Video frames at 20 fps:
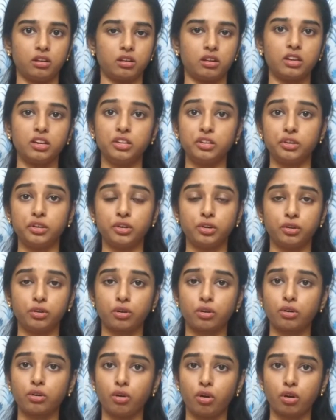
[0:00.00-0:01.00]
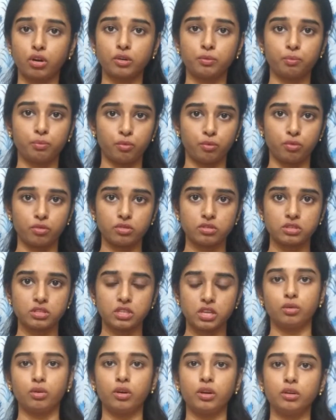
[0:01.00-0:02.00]
clear your clogged pores,
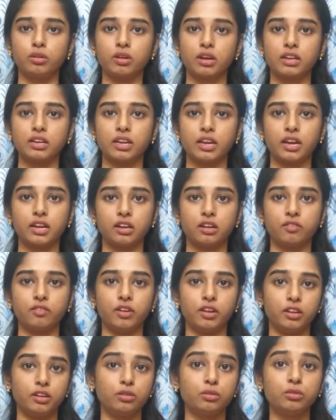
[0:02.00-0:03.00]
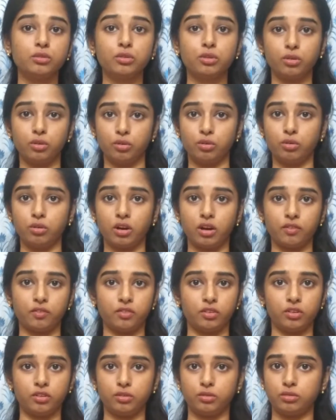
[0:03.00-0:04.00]
so you can get a very good glow
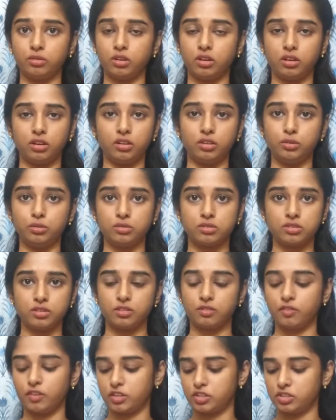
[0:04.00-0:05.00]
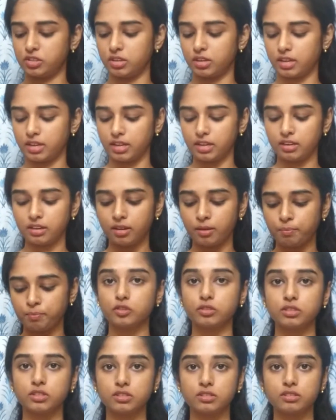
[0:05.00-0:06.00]
after you use this facial kit.
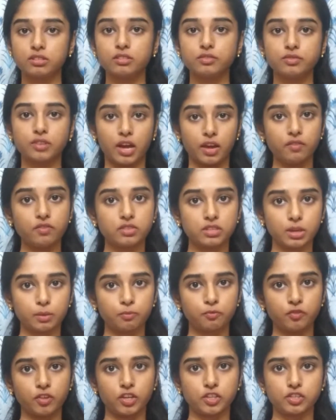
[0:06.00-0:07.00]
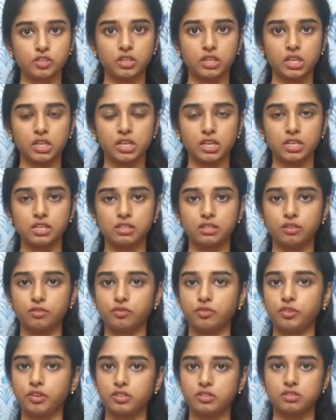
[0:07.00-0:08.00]
So this is a 5-step facial kit. The
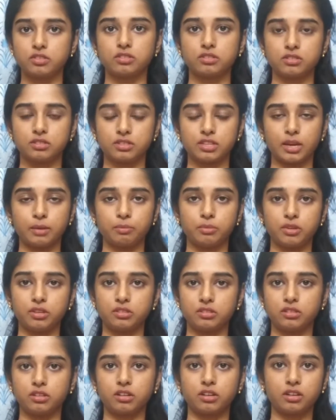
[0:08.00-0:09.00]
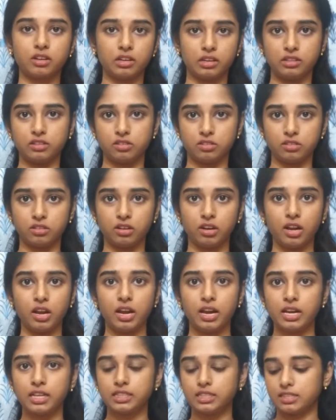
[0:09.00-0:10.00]
first step is a cleanser,
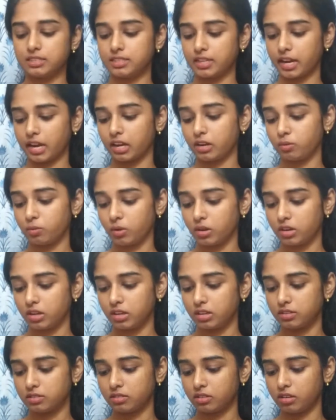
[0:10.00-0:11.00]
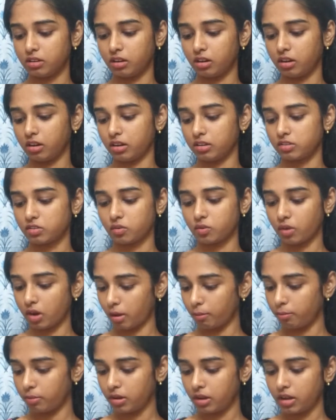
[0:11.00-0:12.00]
the second one is a
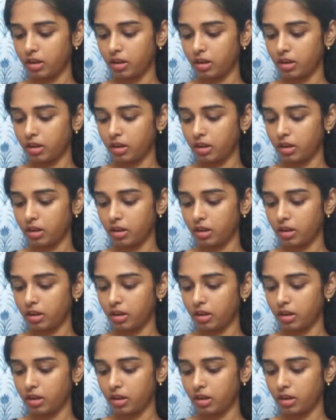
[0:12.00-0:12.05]
scrub,